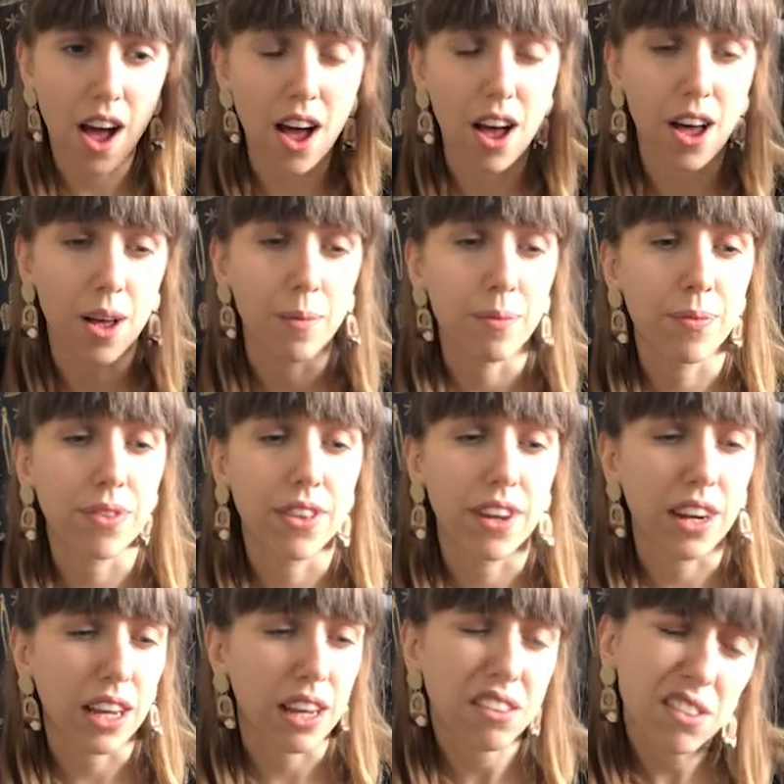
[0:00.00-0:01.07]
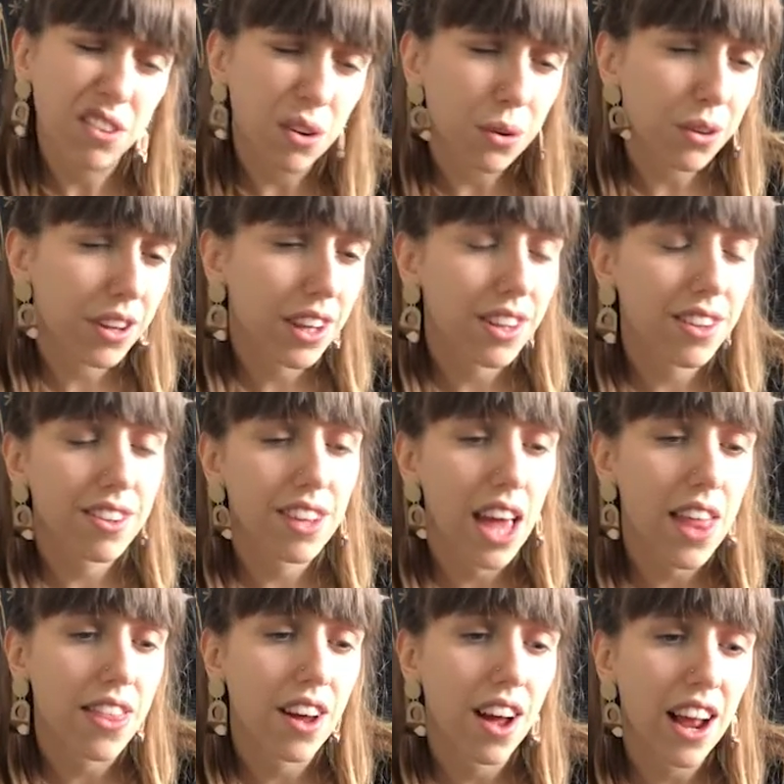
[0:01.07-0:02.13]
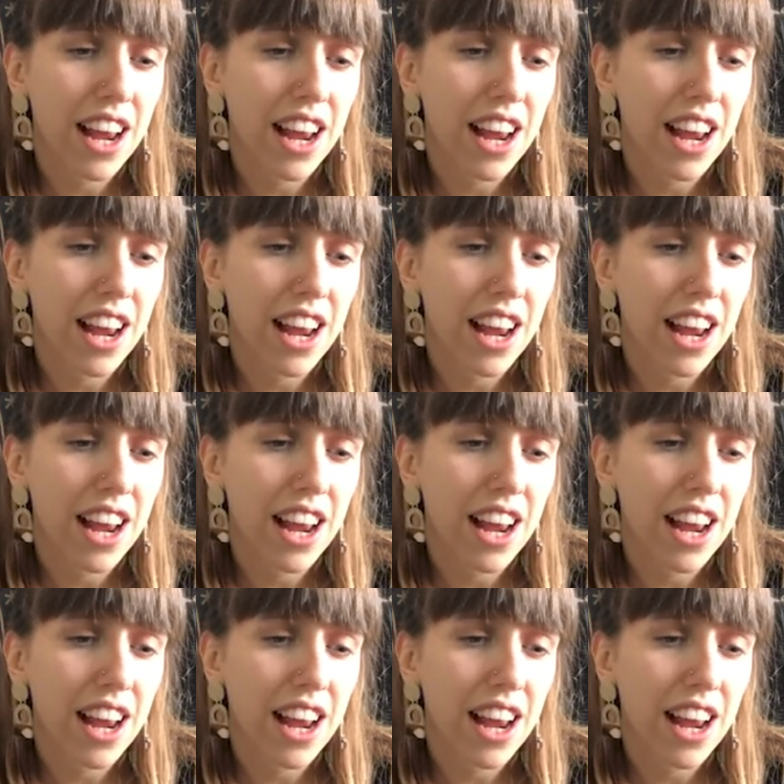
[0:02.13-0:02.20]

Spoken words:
that I guess is holding it together.